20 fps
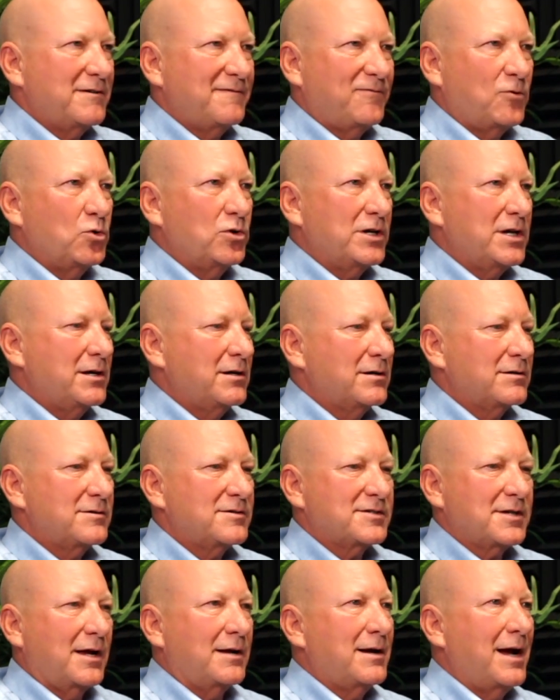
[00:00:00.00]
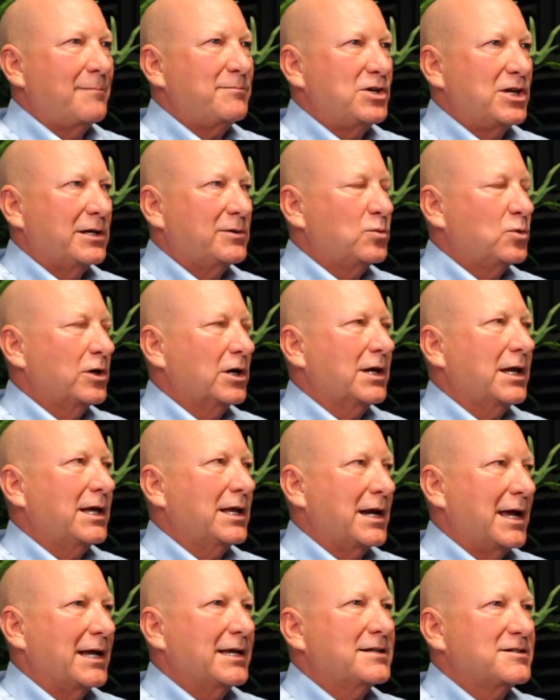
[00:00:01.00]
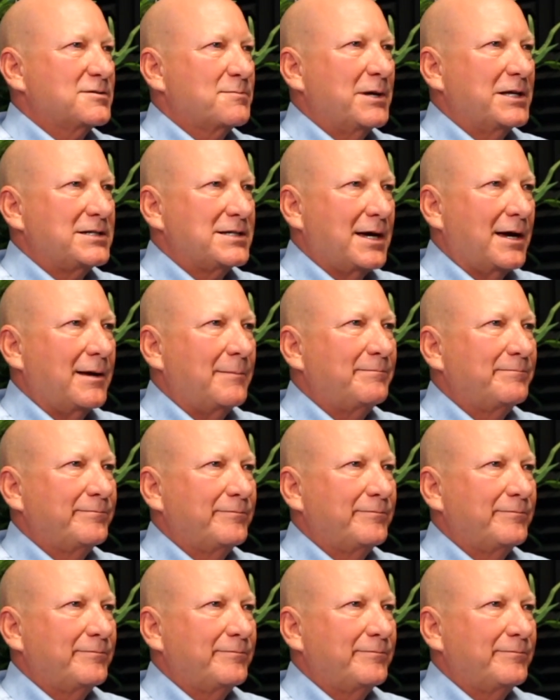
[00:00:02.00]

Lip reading: 4 years, I'm done working and I can spend time,